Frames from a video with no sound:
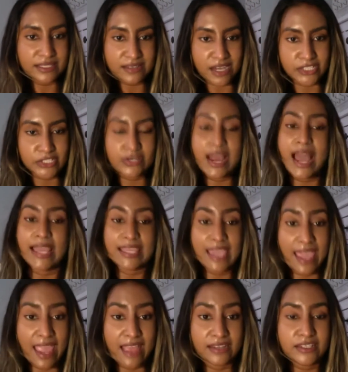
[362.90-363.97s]
doctor, I
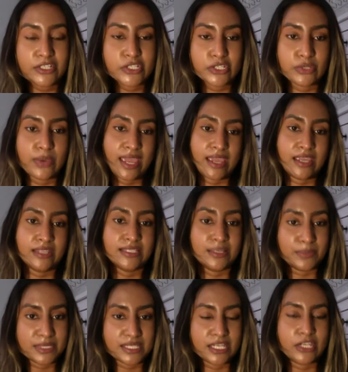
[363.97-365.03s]
can do a
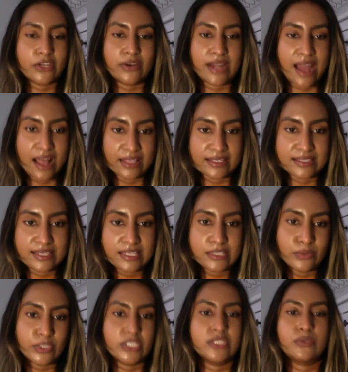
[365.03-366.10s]
dipstick
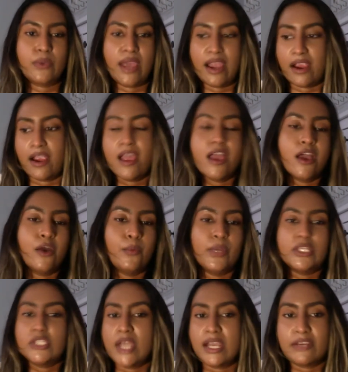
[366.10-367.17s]
urinalysis, which is where
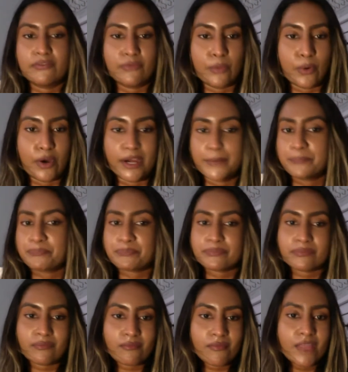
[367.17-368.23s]
we check for,
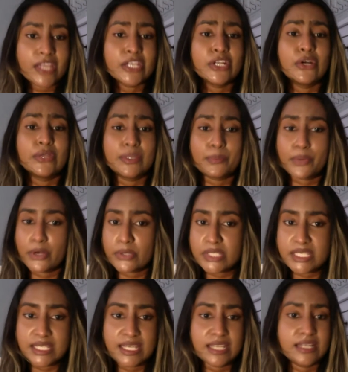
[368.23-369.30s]
the
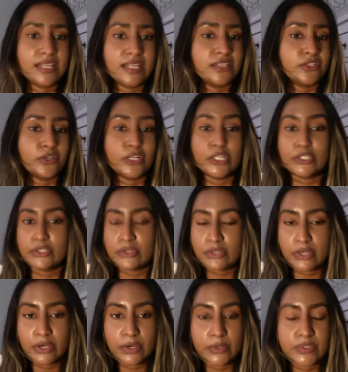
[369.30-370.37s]
protein. Is there any
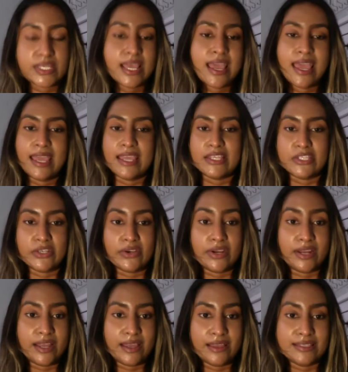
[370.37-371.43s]
glucose? Is
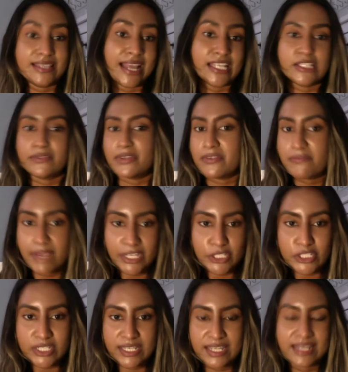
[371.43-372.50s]
there signs of an
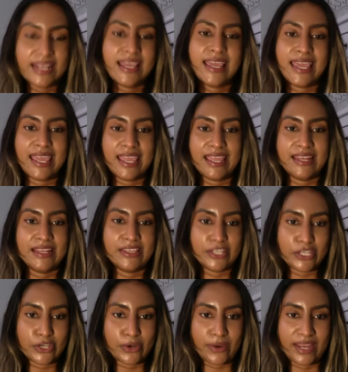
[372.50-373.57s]
infection in the
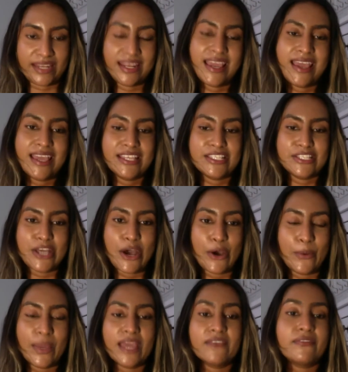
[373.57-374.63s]
urine?
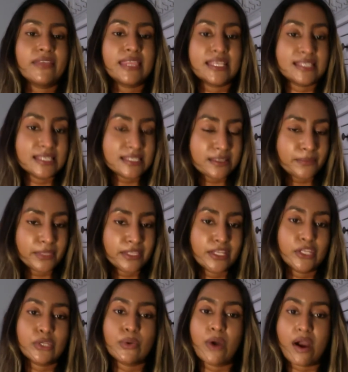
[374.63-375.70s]
So if this is something
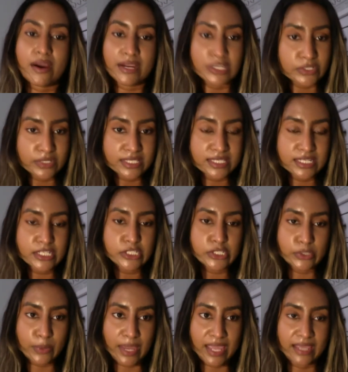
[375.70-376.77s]
that you are interested in
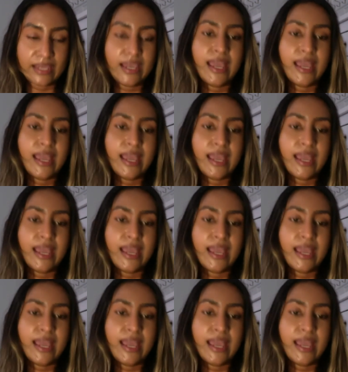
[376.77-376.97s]
doing,